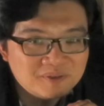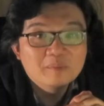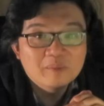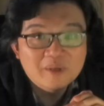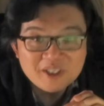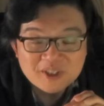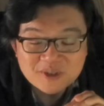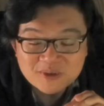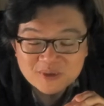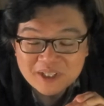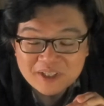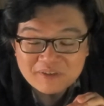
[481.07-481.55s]

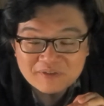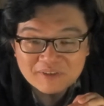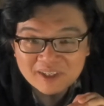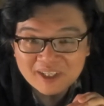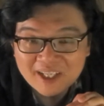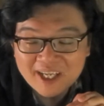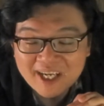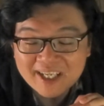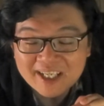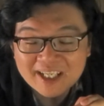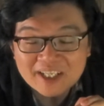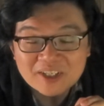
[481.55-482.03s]
Please do leave a
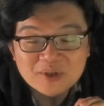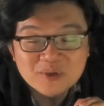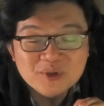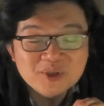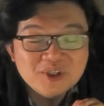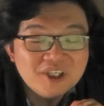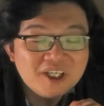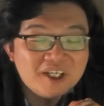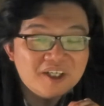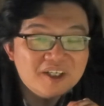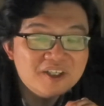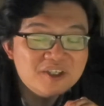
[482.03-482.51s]
like and do
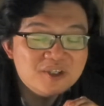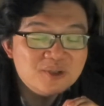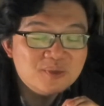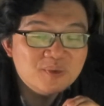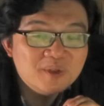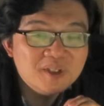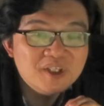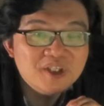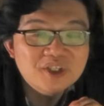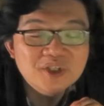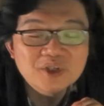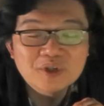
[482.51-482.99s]
share this
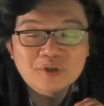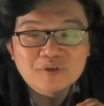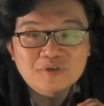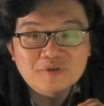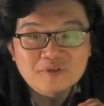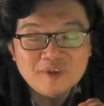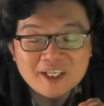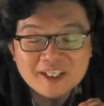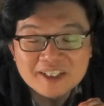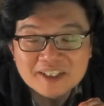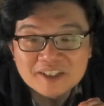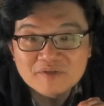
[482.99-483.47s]
with your
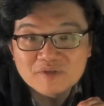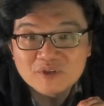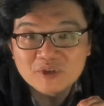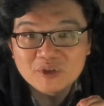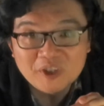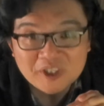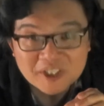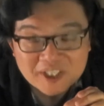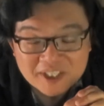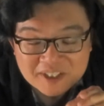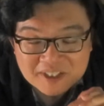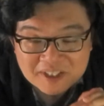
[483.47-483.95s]
friends. If you're
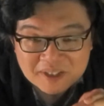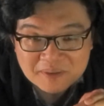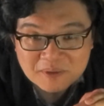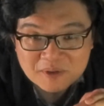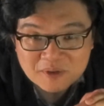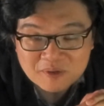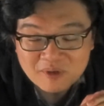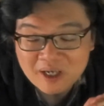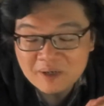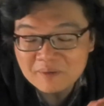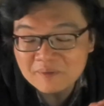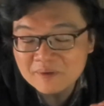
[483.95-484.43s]
not yet a
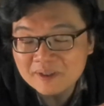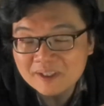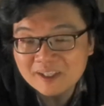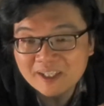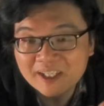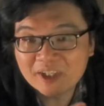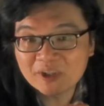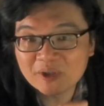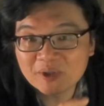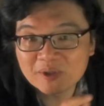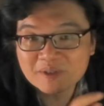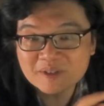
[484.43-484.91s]
subscriber,
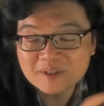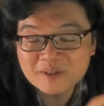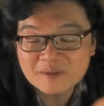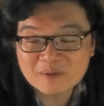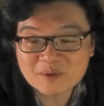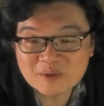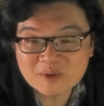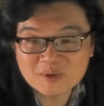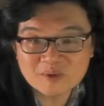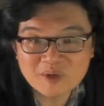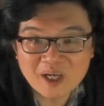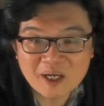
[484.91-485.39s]
click on the
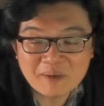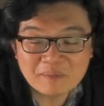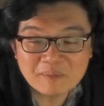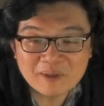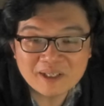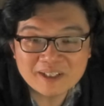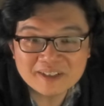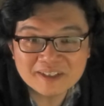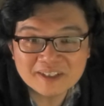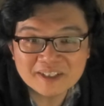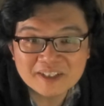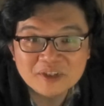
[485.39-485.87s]
subscribe
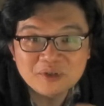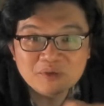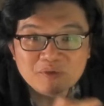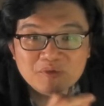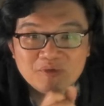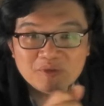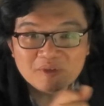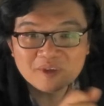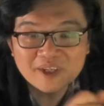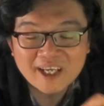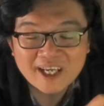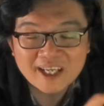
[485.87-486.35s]
button. Don't
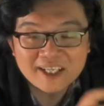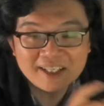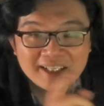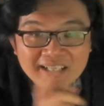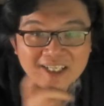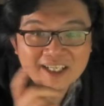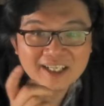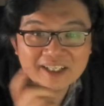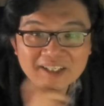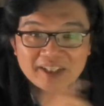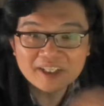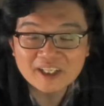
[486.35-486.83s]
forget,
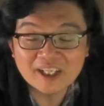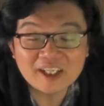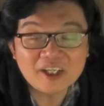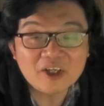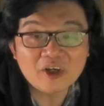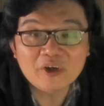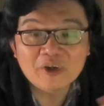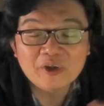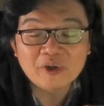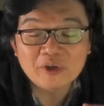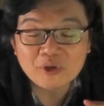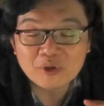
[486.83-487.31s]
click
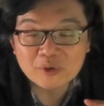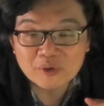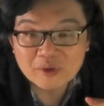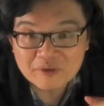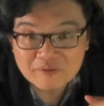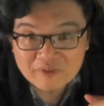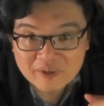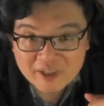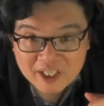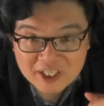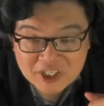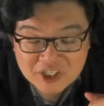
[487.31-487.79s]
on the
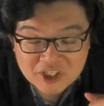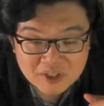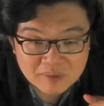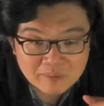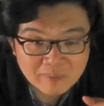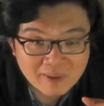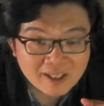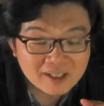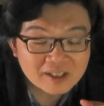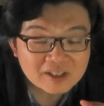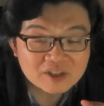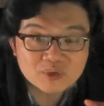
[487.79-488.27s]
notification
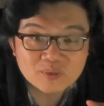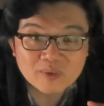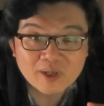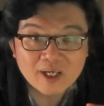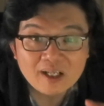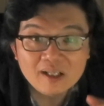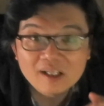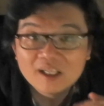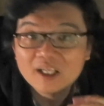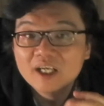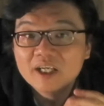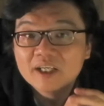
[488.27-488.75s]
bell as
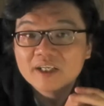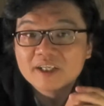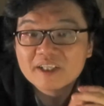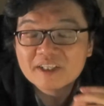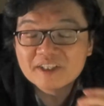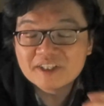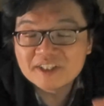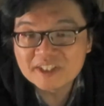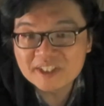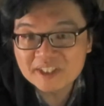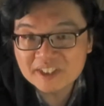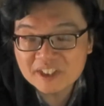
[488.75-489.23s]
well.
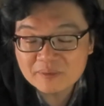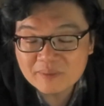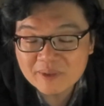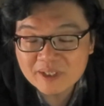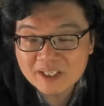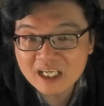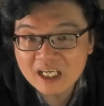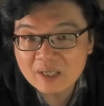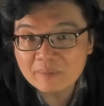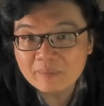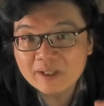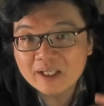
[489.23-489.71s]
Consider
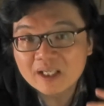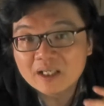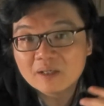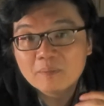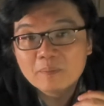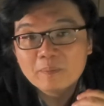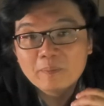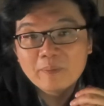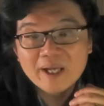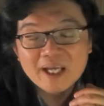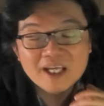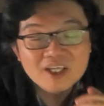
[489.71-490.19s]
becoming a
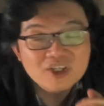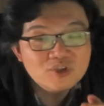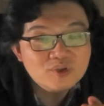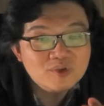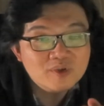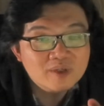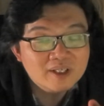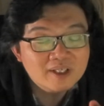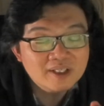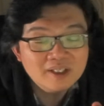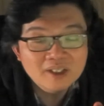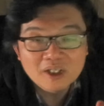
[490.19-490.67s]

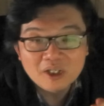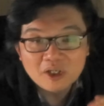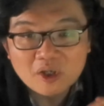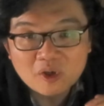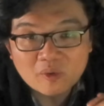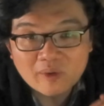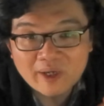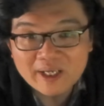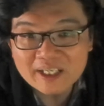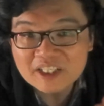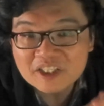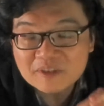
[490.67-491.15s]
patron,
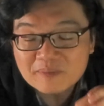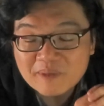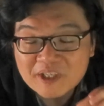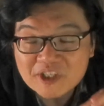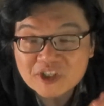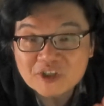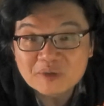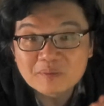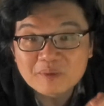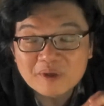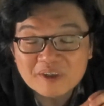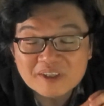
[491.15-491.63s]
right?
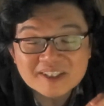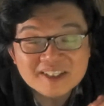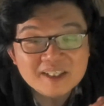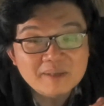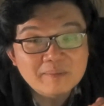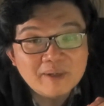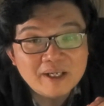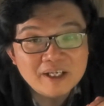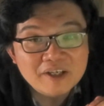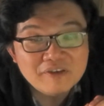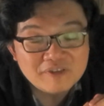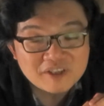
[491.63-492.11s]
Special perks and
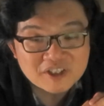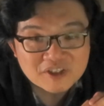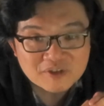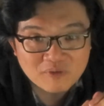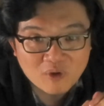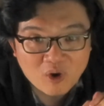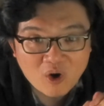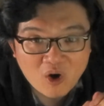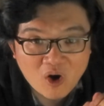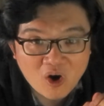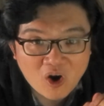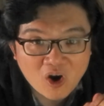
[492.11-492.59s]
benefits
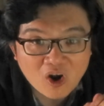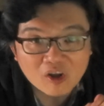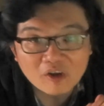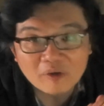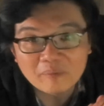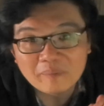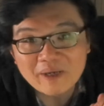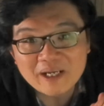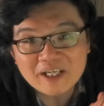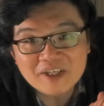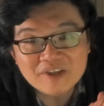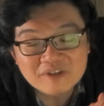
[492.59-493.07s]
for all
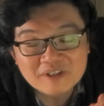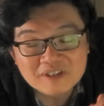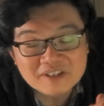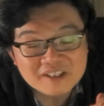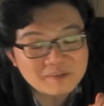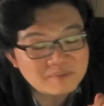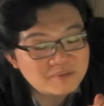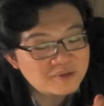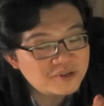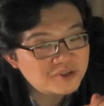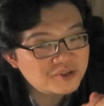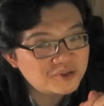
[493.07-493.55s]
patron
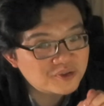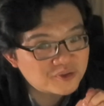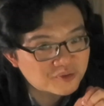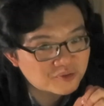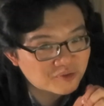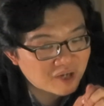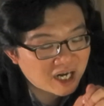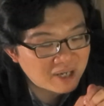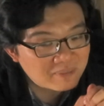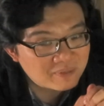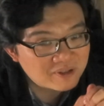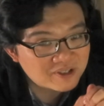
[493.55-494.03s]

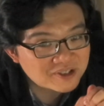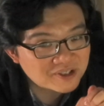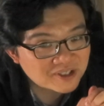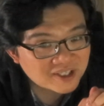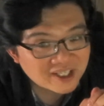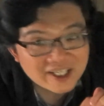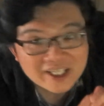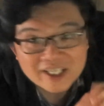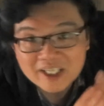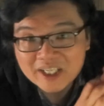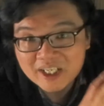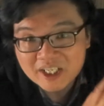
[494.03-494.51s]
subscribers,
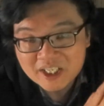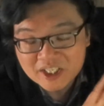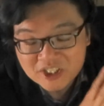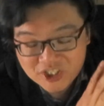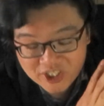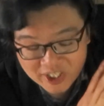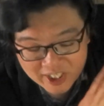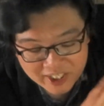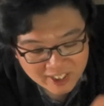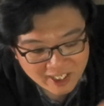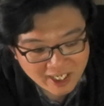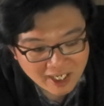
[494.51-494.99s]
okay?
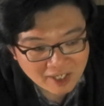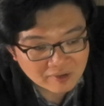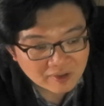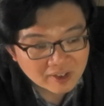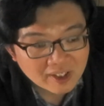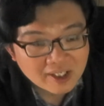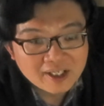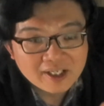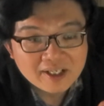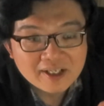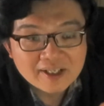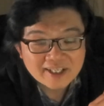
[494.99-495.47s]
Check it out.
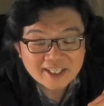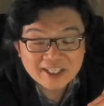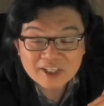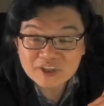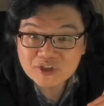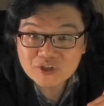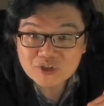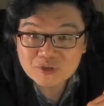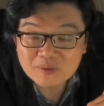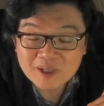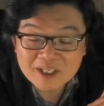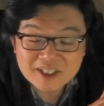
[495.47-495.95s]
Thank you
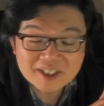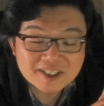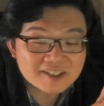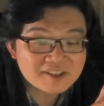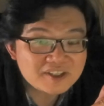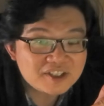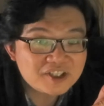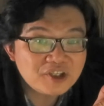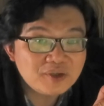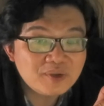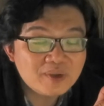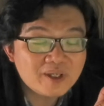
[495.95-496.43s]
so much. I'll
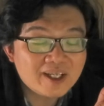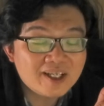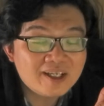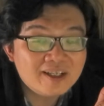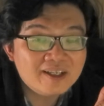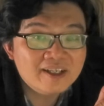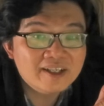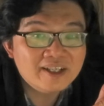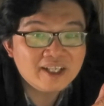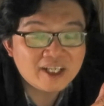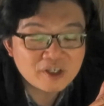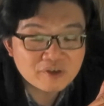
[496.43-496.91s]
see you again
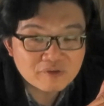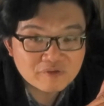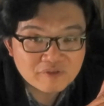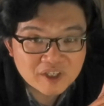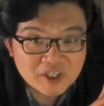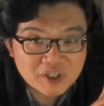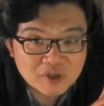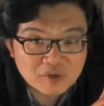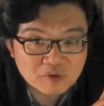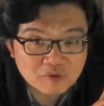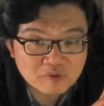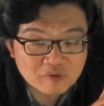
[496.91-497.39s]
in another
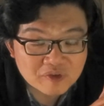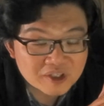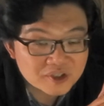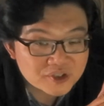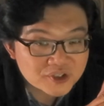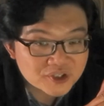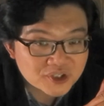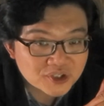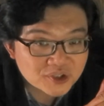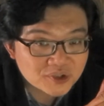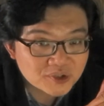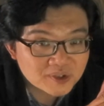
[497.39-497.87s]
video real
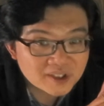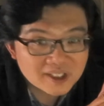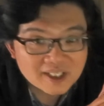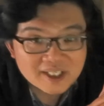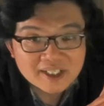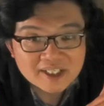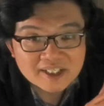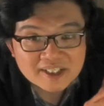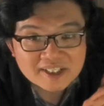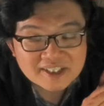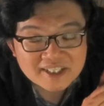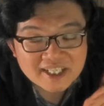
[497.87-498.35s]
soon.
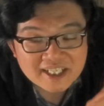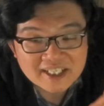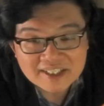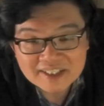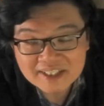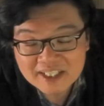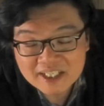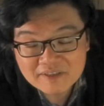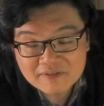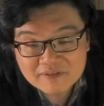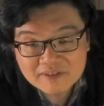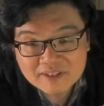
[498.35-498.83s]
Stay
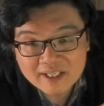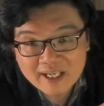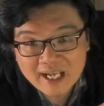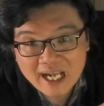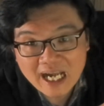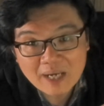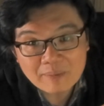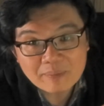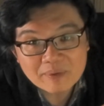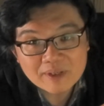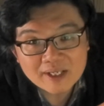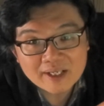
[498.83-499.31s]
safe, stay
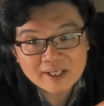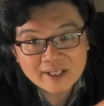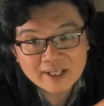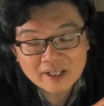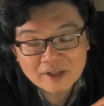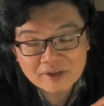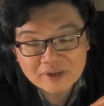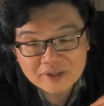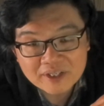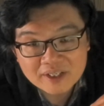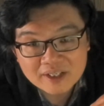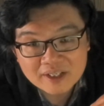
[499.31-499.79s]
happy and
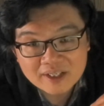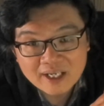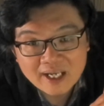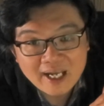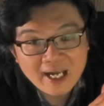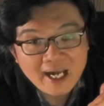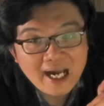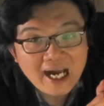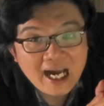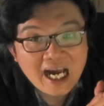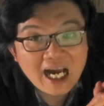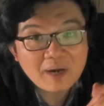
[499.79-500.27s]
healthy.
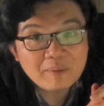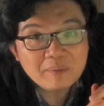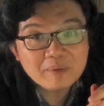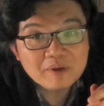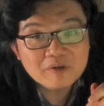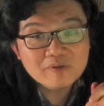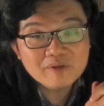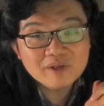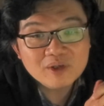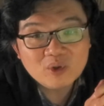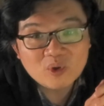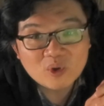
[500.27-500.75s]
Happy
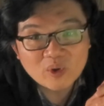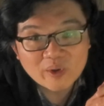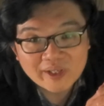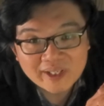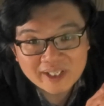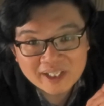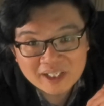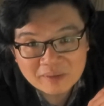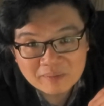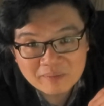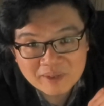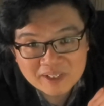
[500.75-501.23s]
recording
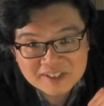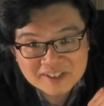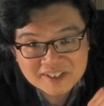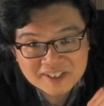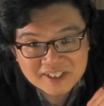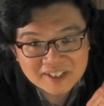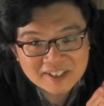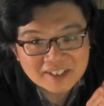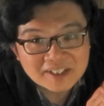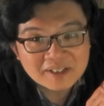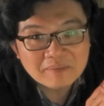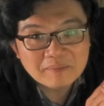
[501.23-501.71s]
and
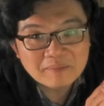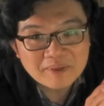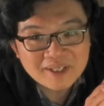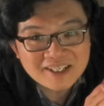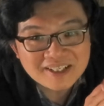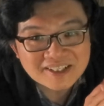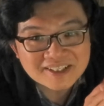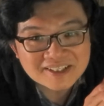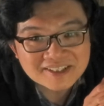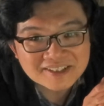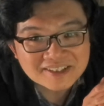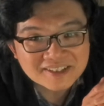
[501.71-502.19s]
mixing.
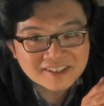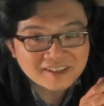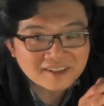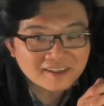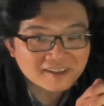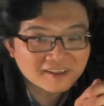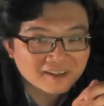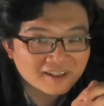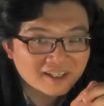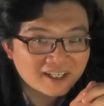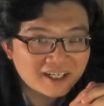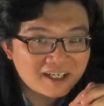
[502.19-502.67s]
Peace,
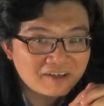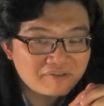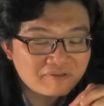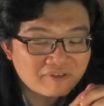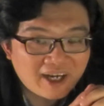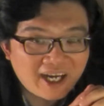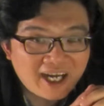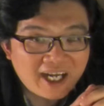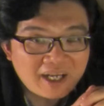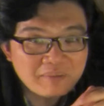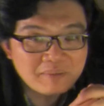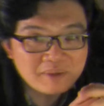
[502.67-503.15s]
love,
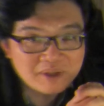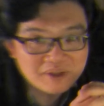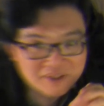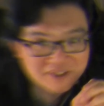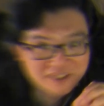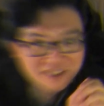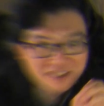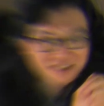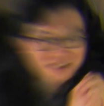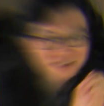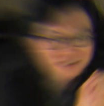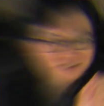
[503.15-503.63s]
and
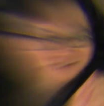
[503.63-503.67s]
music.